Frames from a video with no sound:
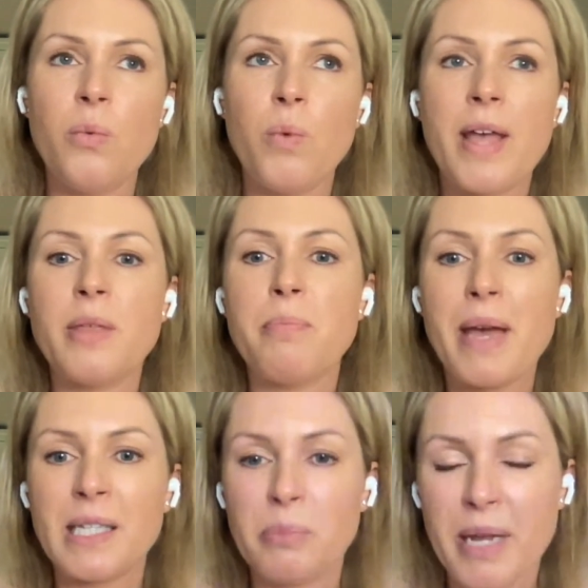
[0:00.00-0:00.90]
where the
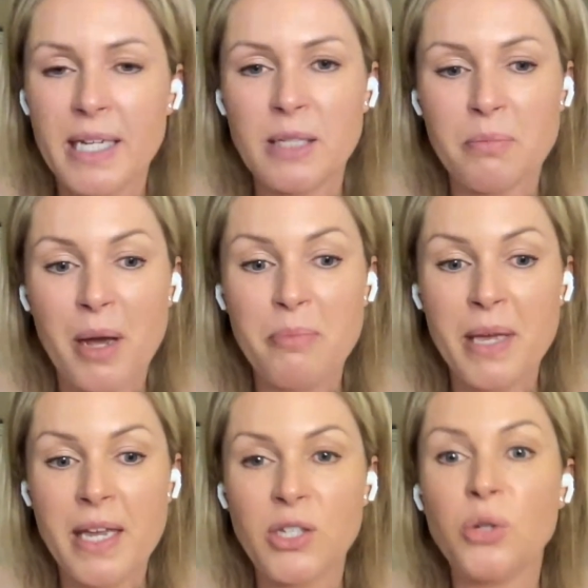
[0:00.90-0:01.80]
best place might
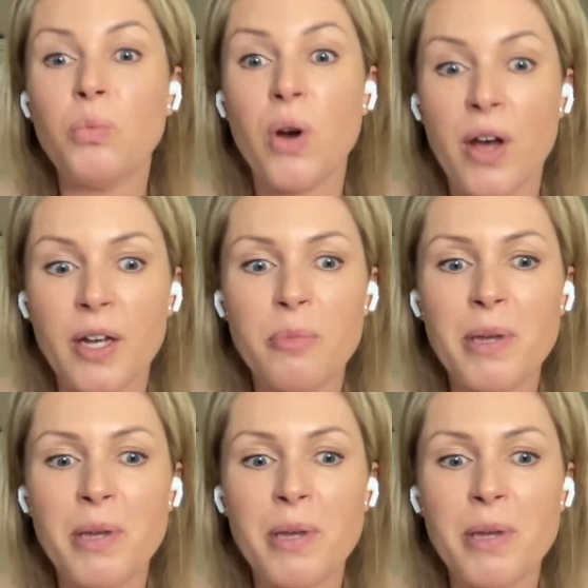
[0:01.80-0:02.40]
be to work,